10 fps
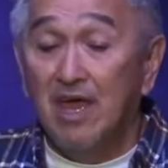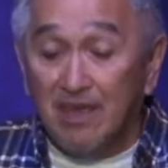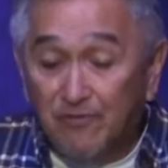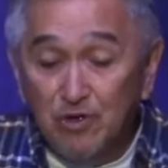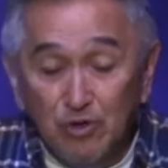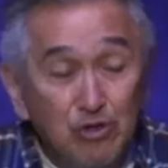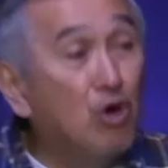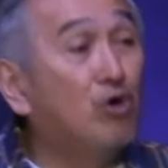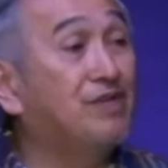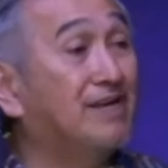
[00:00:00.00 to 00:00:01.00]
if you
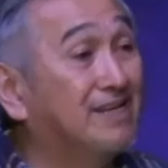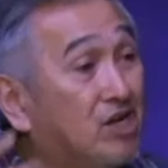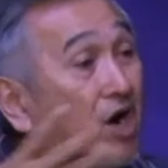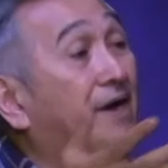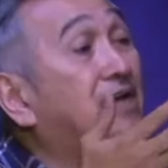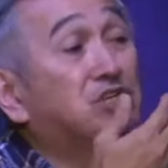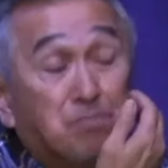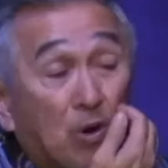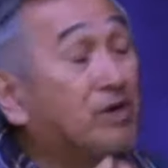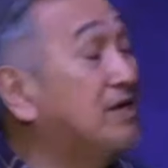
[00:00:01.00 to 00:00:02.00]
know that God has
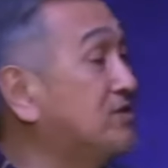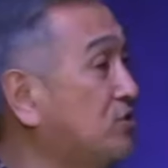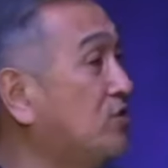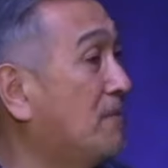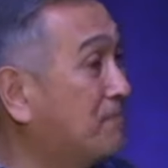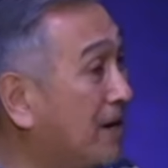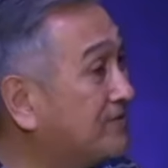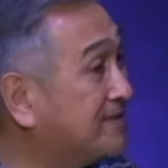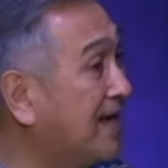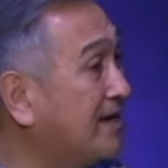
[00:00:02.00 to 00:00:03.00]
spoken to you
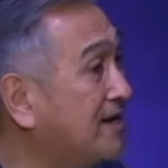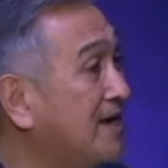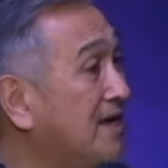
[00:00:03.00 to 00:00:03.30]
about that,